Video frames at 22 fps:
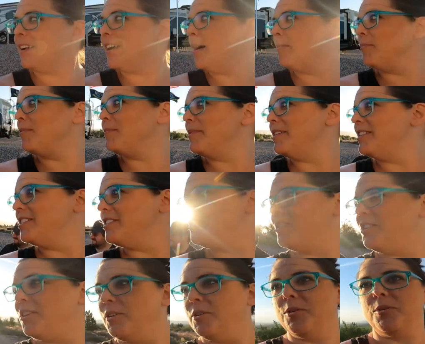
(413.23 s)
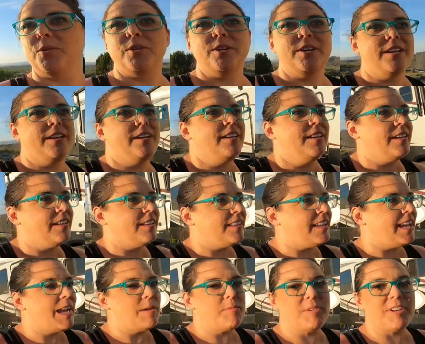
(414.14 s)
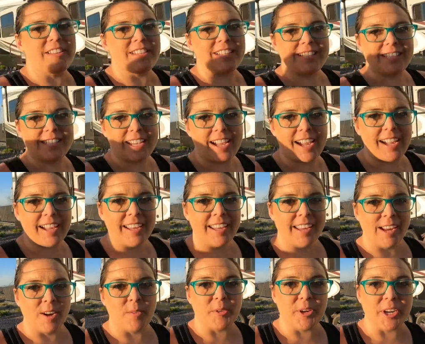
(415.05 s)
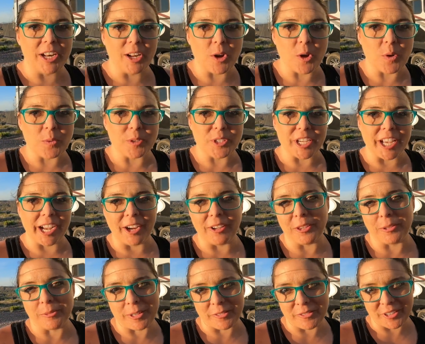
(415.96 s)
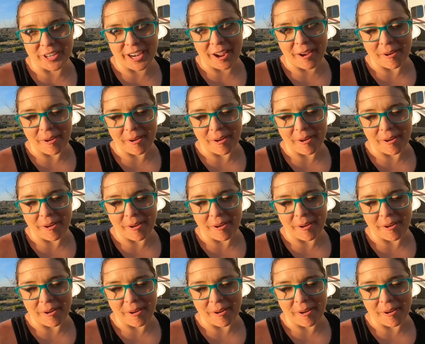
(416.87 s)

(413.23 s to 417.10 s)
compliments to Gabe and Alyssa. And we're gonna go check out the river